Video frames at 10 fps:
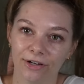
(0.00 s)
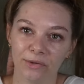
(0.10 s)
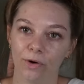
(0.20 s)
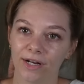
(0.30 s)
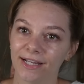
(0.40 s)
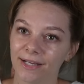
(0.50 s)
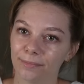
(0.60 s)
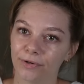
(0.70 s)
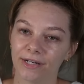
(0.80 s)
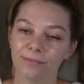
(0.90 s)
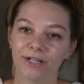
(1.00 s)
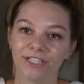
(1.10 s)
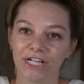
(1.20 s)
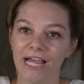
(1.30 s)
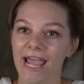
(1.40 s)
I wanna get pretty
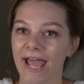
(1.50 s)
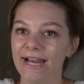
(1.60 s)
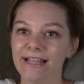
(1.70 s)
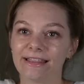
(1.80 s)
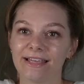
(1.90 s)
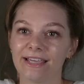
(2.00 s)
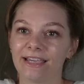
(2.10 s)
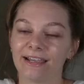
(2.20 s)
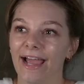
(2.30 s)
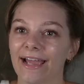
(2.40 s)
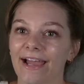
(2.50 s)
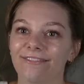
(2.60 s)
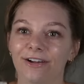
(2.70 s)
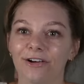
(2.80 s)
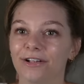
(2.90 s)
much anything, I
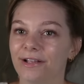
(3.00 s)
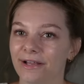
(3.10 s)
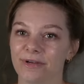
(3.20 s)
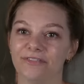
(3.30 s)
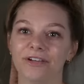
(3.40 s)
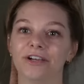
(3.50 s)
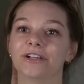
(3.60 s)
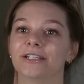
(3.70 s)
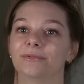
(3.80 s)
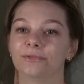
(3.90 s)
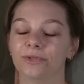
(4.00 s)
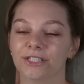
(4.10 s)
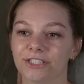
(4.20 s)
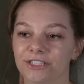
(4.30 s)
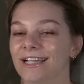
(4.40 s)
have it all at my fingertips,
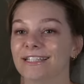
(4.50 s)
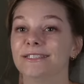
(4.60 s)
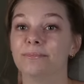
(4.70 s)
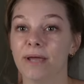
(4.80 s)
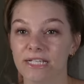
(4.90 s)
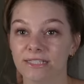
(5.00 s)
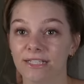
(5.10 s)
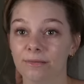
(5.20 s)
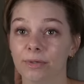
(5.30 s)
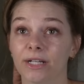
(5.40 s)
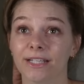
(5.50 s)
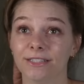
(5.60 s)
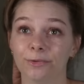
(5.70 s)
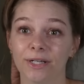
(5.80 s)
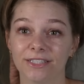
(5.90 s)
which is amazing, but it
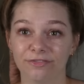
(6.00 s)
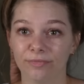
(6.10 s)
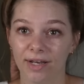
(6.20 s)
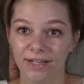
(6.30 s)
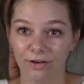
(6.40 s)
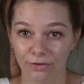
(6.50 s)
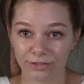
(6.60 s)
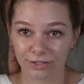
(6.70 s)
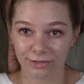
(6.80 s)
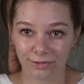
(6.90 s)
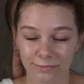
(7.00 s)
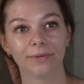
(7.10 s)
is a waste of money also.